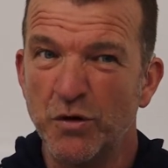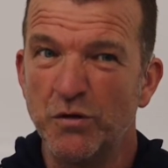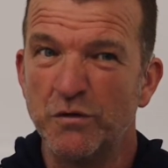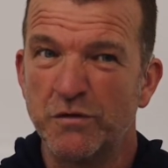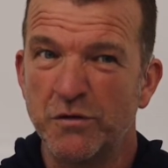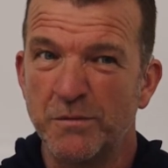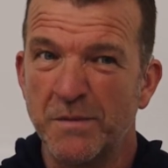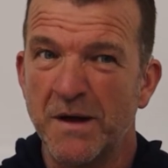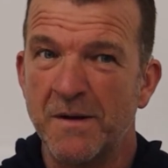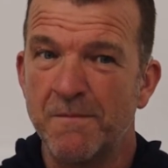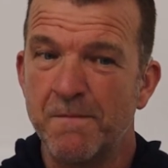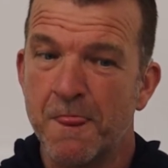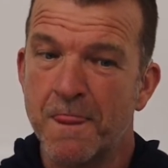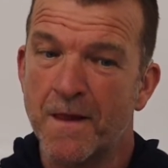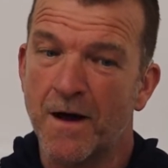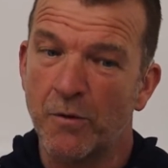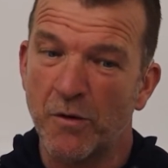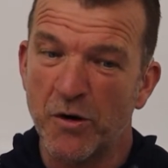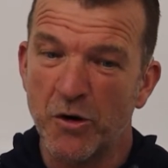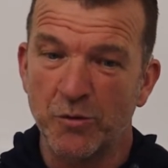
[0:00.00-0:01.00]
for me.
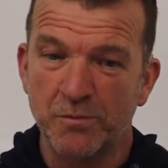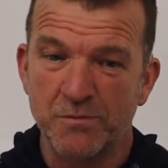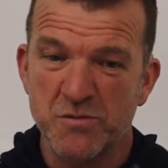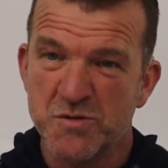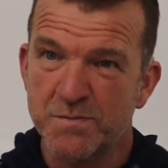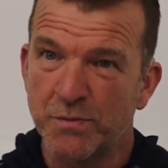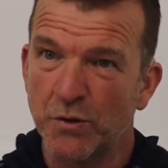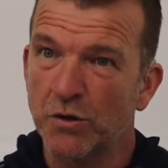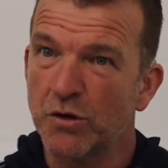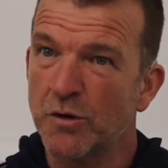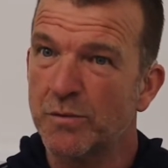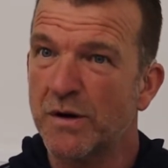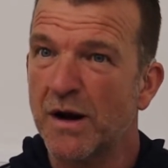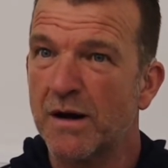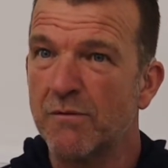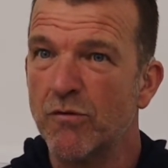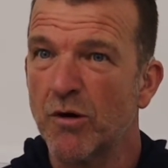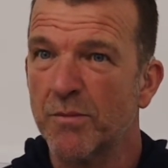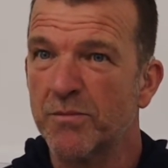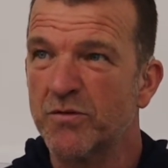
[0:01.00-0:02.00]
I went up, spoke to
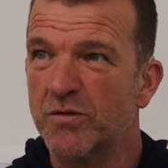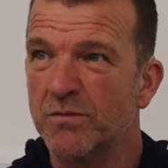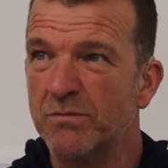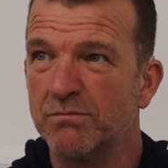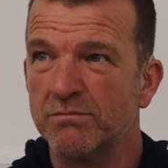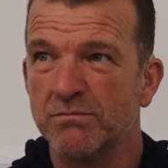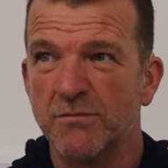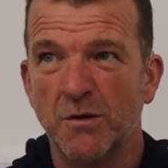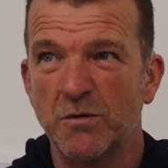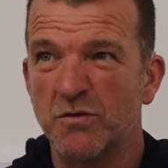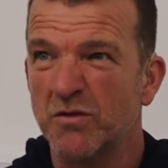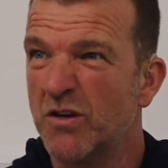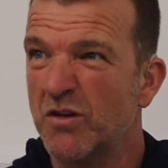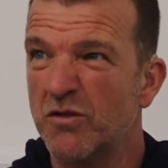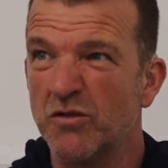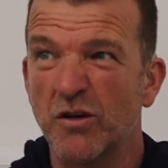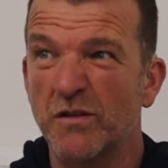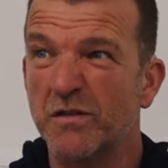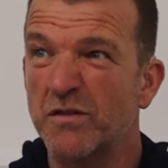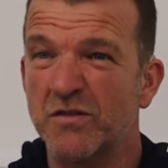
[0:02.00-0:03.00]
Brian Robson, I was in
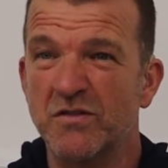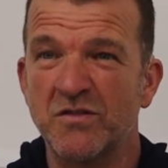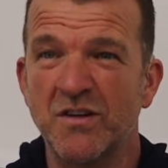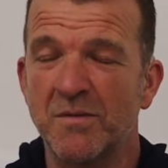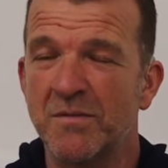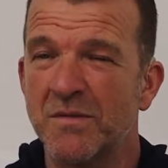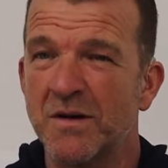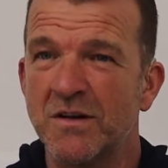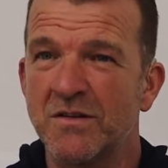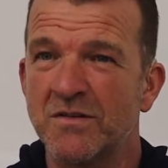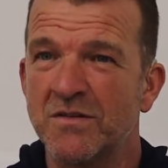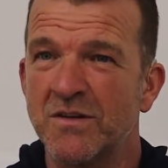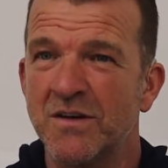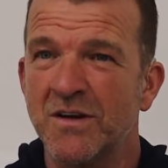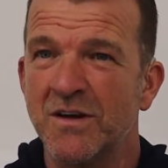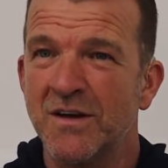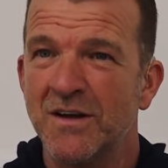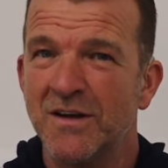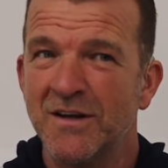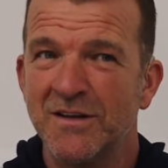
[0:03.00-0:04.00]
his office 10 minutes,
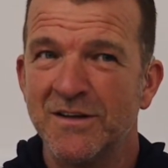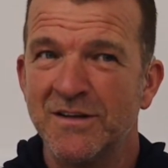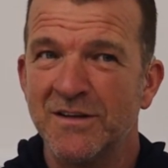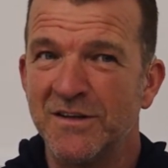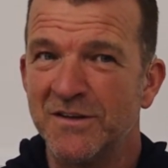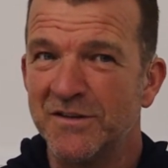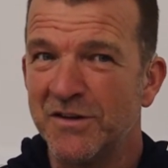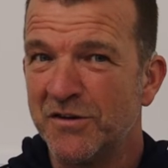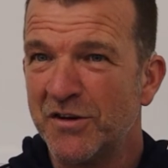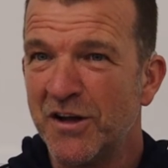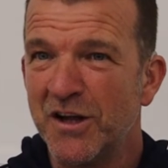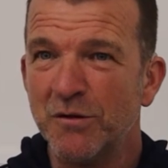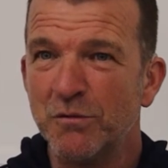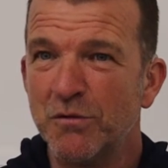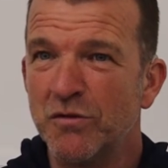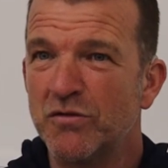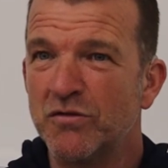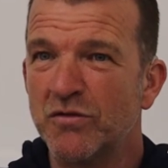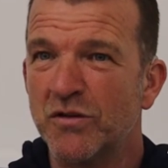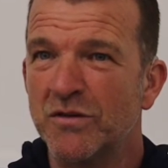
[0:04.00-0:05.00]
and the deal
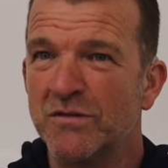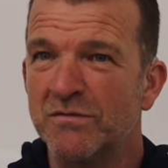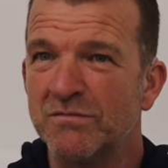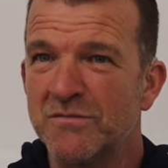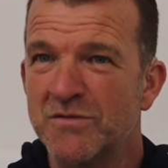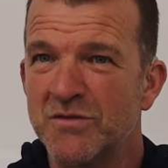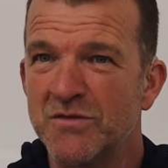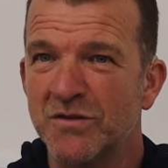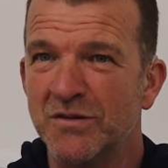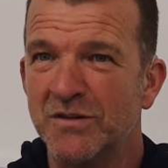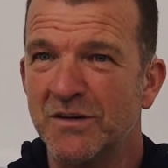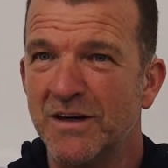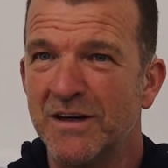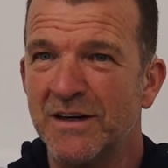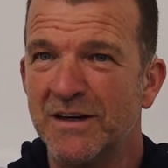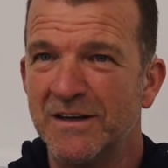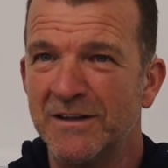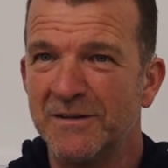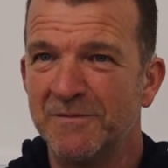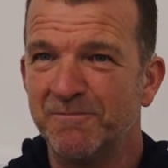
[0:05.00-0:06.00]
was done. So
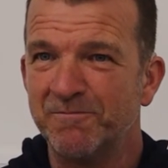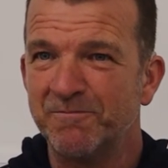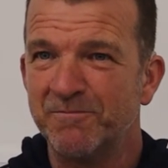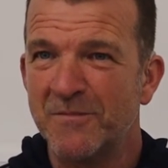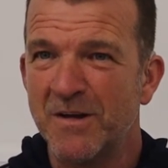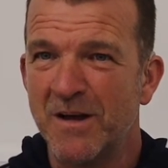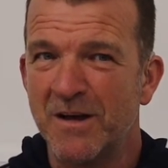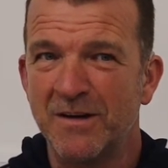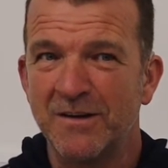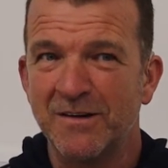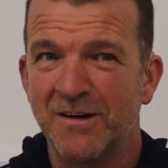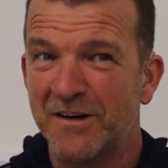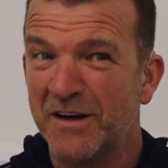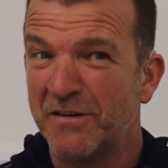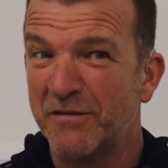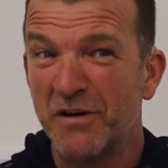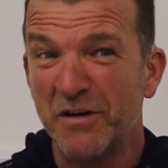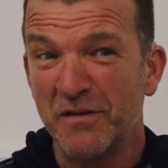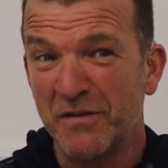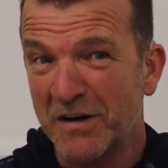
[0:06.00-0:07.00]
I
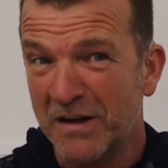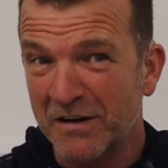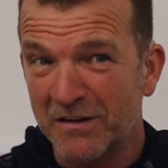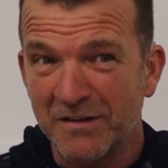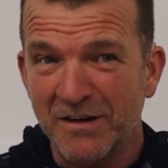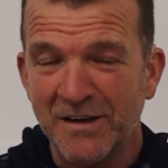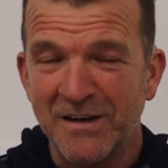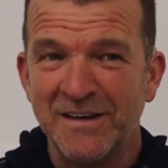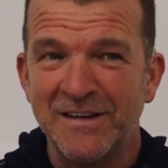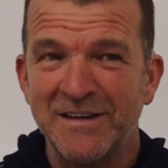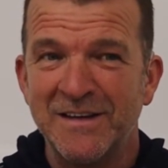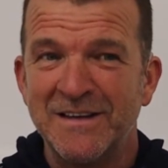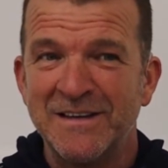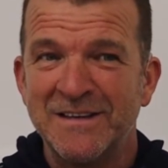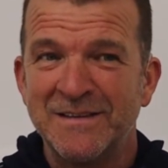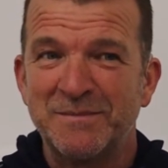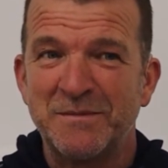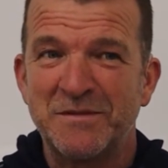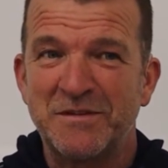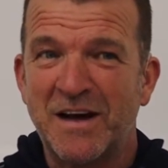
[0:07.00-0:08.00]
never even had
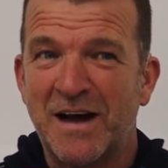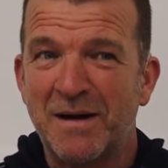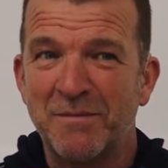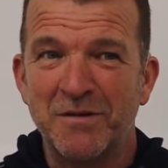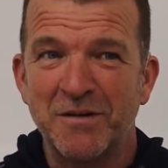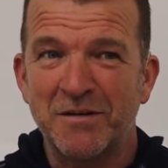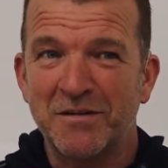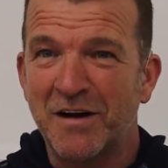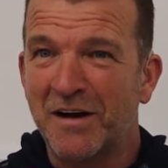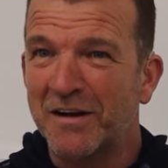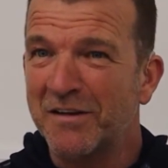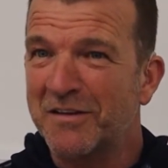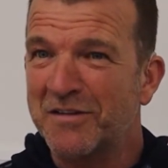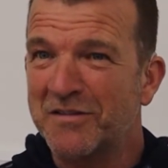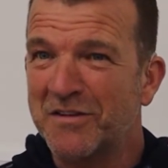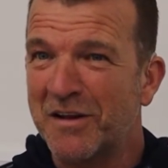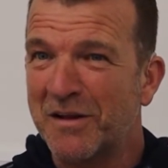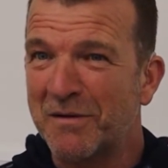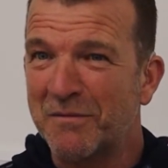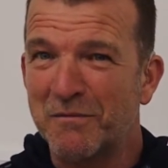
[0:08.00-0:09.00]
time to thank the
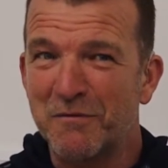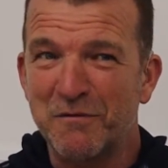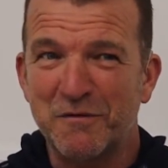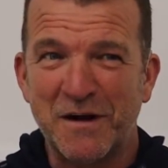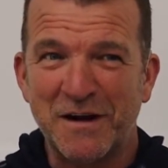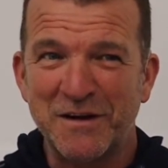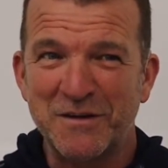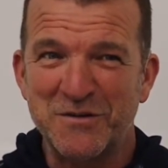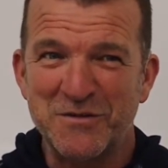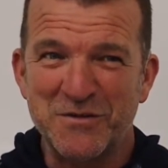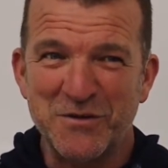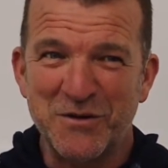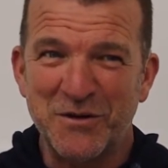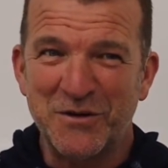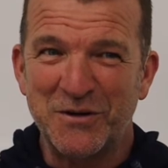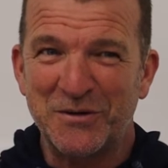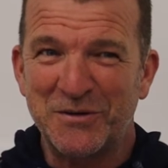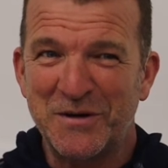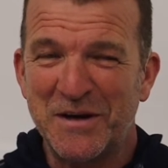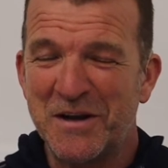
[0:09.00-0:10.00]
Southampton fans
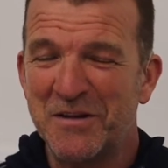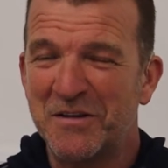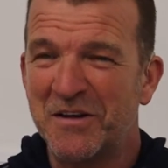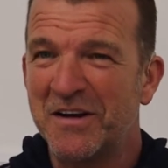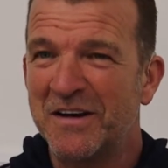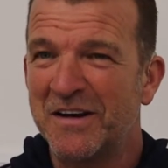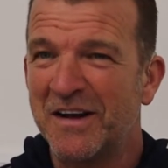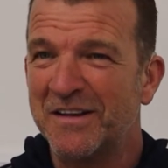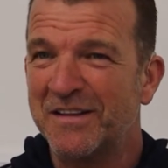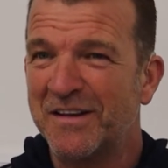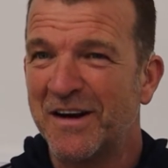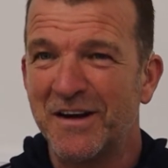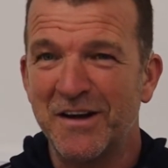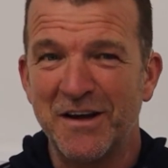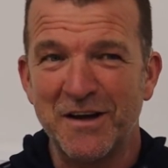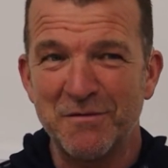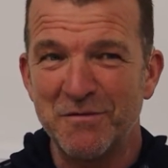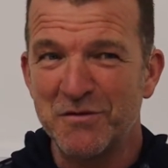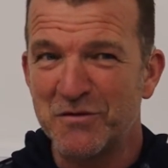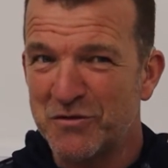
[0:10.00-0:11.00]
or anything like that.
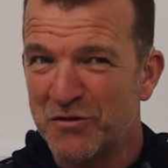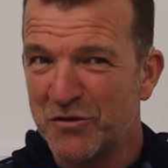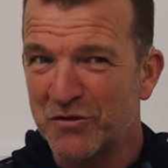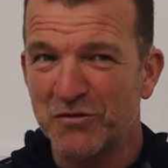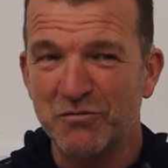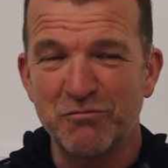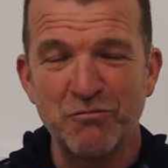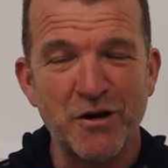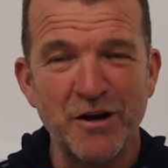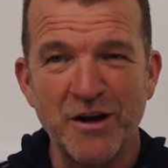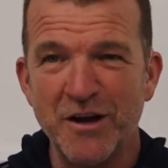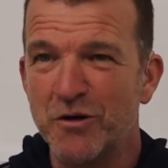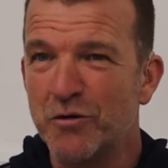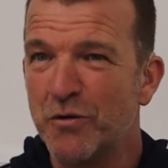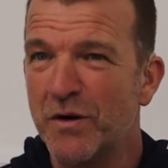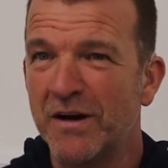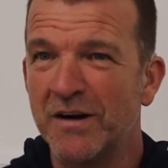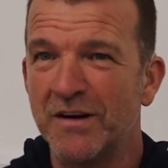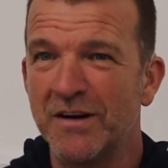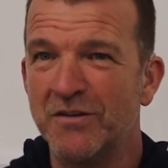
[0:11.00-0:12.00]
It was just really
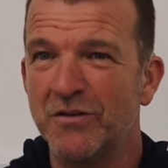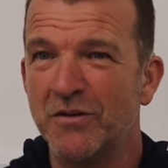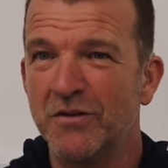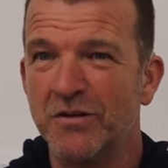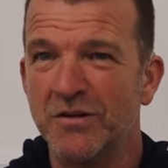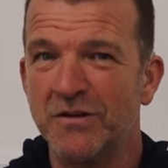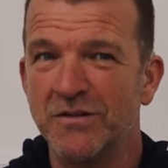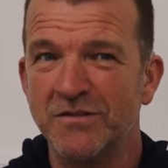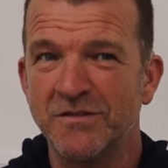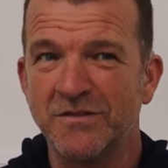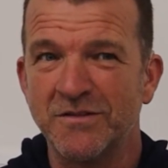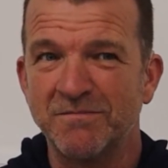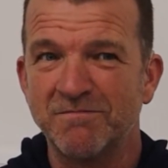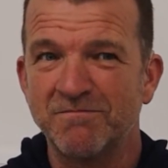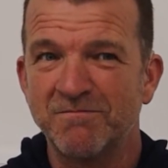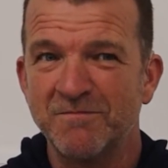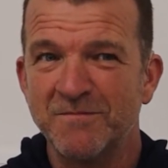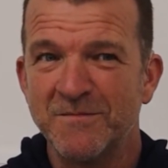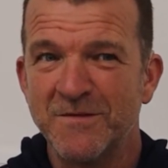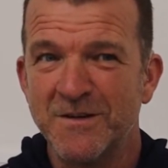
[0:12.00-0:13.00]
quickly done, and
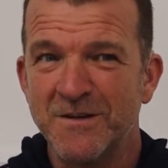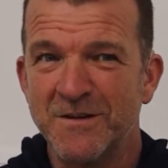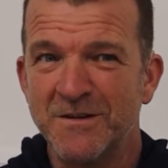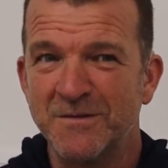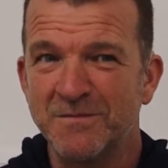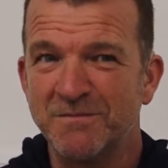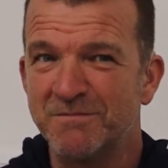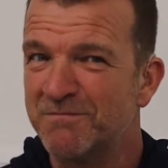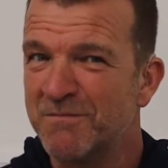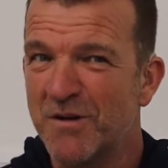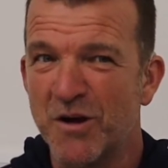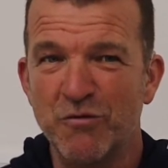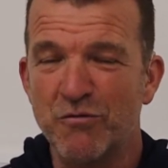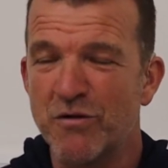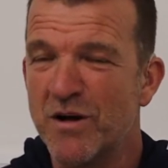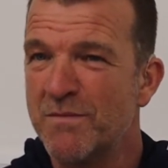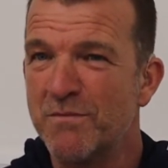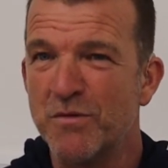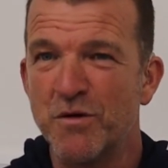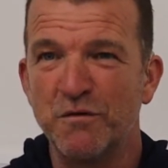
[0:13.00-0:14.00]
you know, a
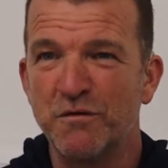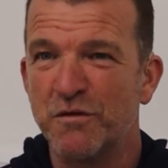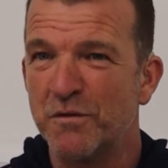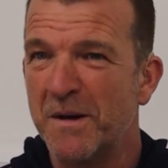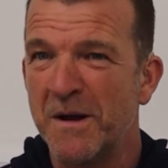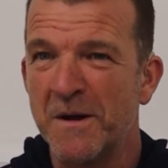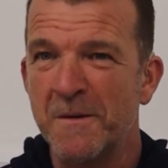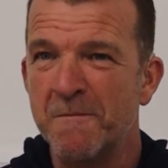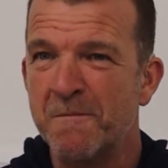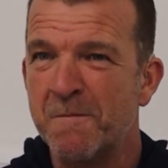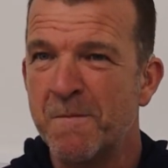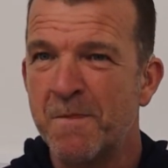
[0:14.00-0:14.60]
great move for me.